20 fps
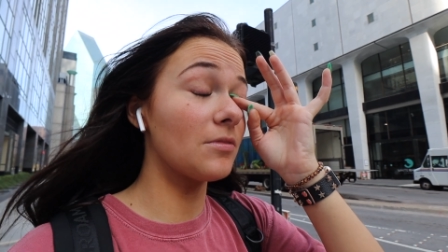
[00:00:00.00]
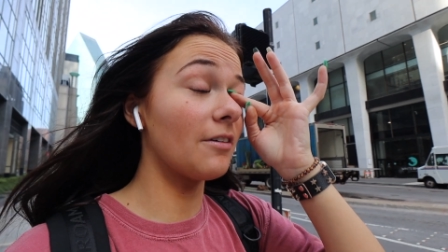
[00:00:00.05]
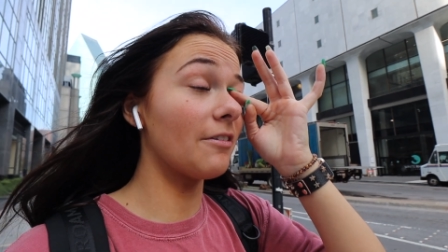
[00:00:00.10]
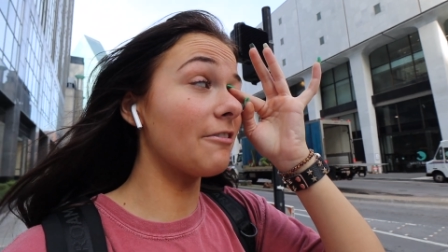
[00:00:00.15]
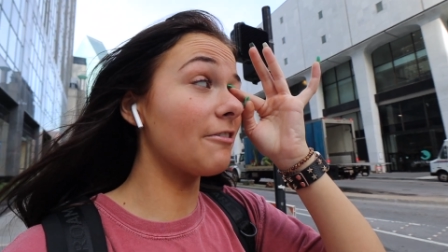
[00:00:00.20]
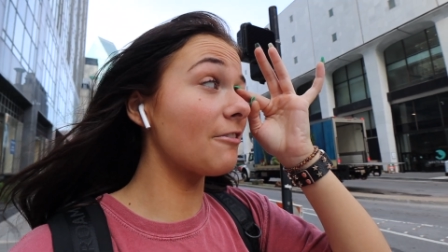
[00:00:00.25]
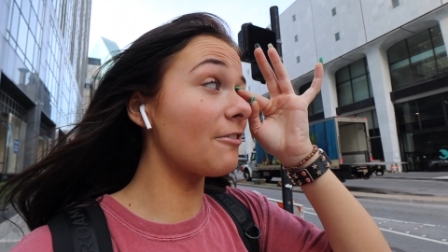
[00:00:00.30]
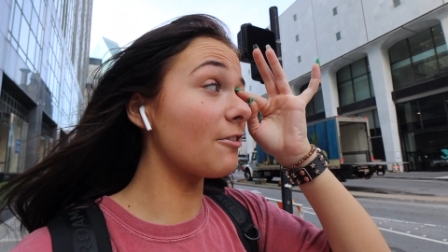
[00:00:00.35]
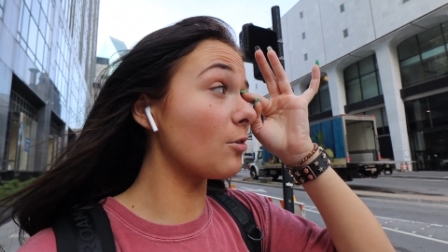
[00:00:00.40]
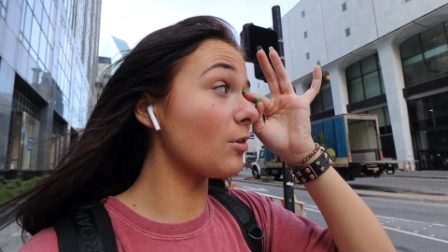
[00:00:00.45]
the
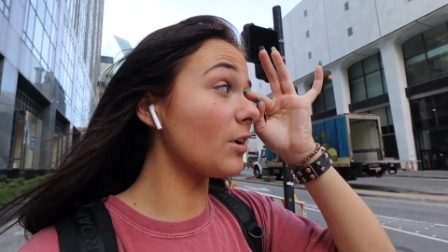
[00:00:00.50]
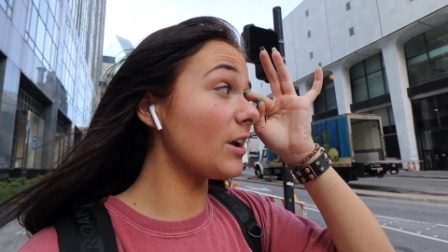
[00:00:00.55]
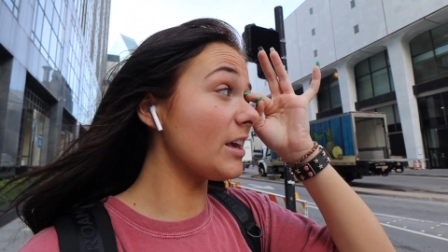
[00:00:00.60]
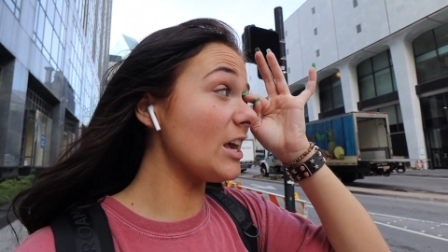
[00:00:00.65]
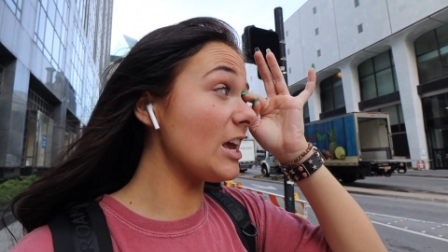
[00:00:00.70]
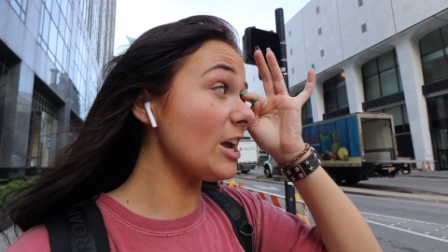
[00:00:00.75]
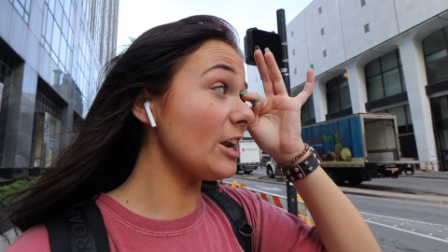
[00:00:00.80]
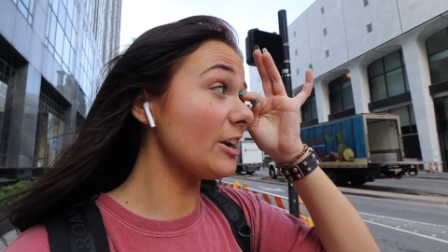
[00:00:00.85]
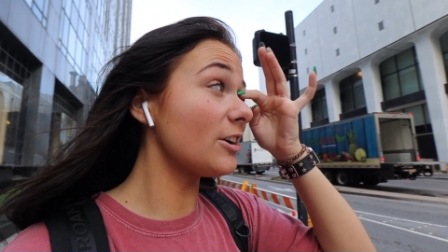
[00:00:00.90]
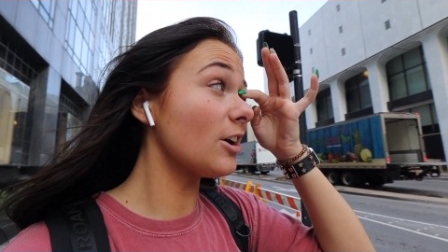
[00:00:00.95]

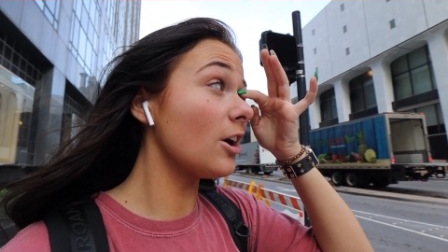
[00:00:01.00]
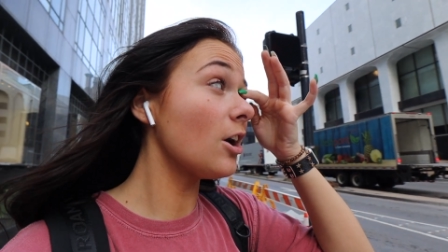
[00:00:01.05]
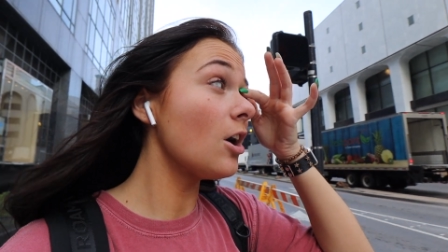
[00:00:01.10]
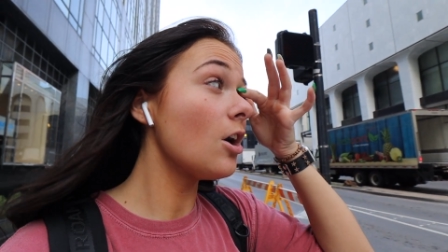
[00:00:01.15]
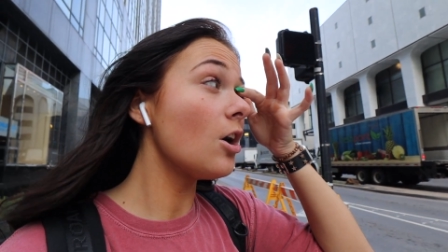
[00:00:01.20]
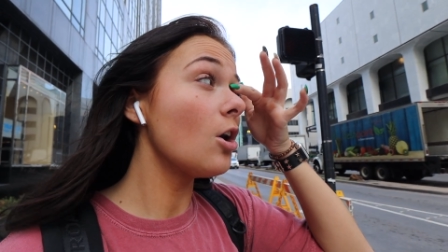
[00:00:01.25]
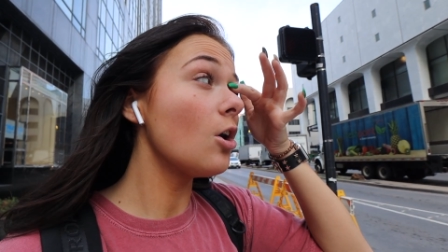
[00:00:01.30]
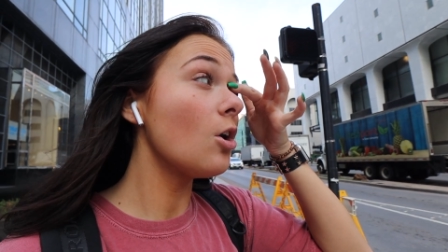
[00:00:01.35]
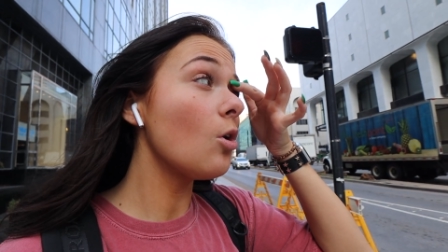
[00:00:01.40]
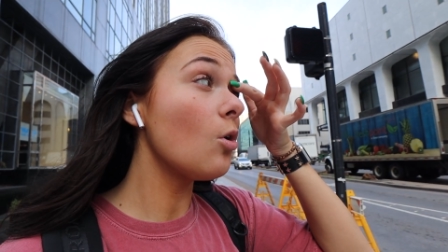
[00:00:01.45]
freaking
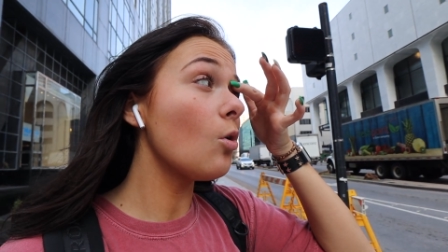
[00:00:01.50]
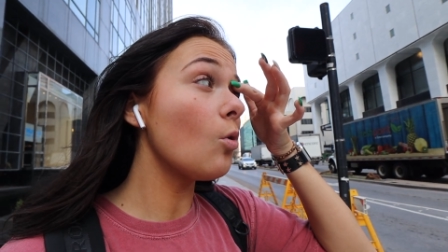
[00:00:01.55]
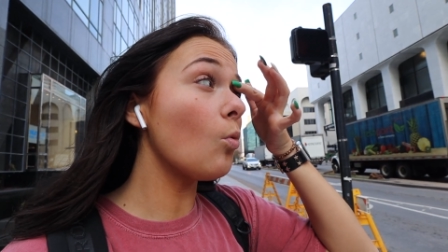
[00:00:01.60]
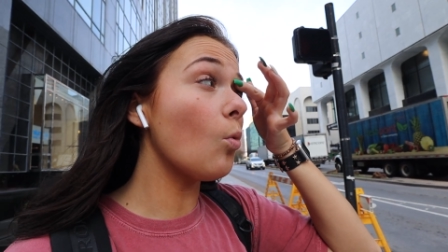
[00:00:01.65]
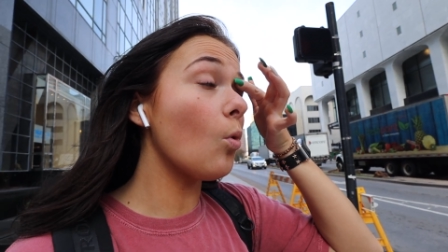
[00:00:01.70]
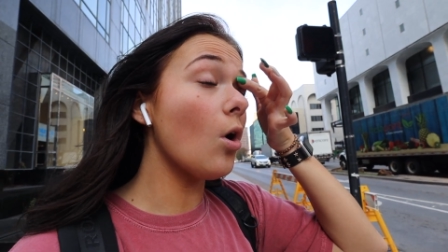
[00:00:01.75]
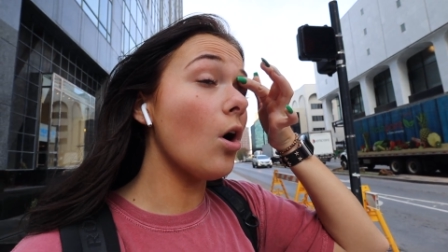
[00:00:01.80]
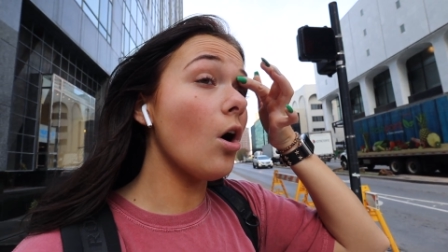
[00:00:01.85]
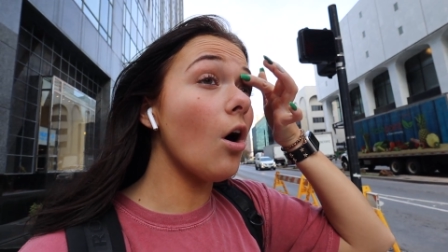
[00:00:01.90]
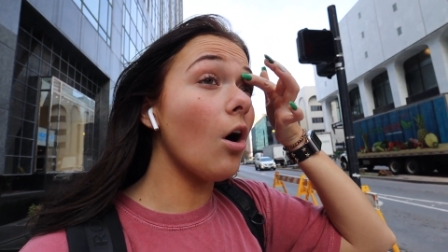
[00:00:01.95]

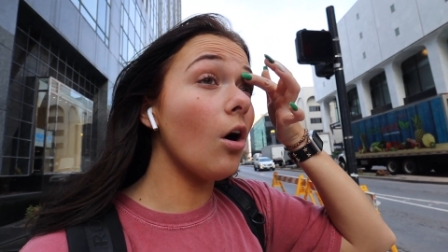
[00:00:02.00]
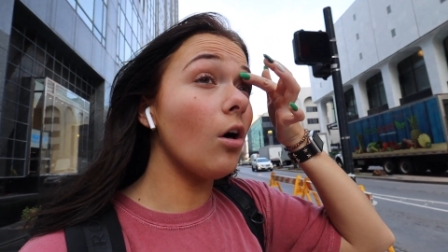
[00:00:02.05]
wall.